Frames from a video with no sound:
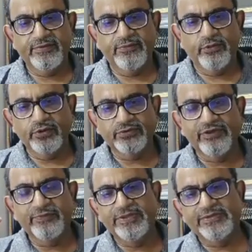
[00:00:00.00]
both
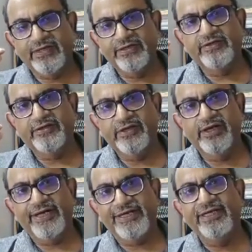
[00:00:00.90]
will present
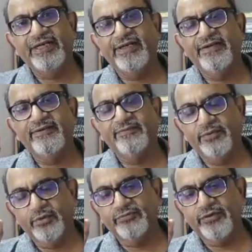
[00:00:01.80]
idly,
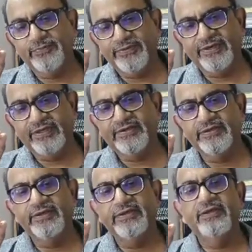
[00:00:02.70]
both will present
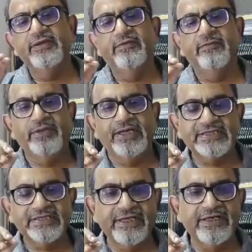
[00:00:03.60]

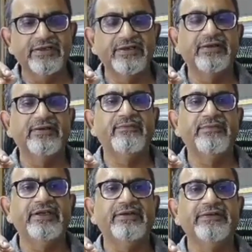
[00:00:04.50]
blood-stained
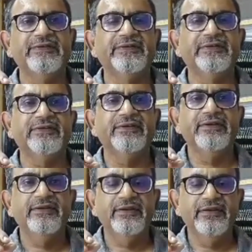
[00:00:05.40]
meatus
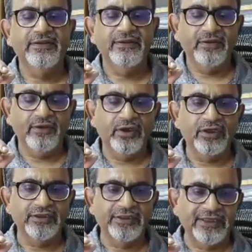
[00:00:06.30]
or
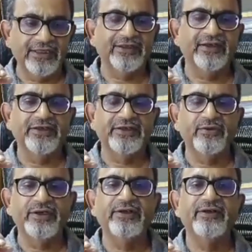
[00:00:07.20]
the red-colored
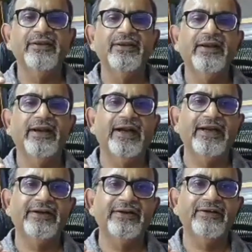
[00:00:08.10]
urine
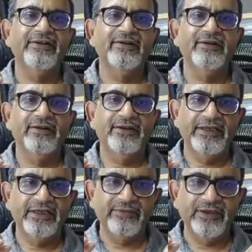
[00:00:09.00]
and
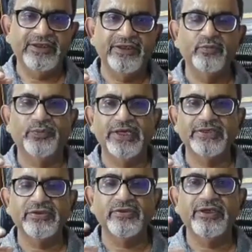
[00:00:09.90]
inability to
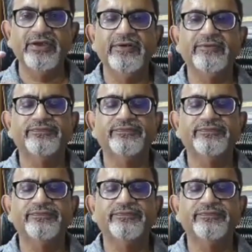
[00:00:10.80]
pass urine,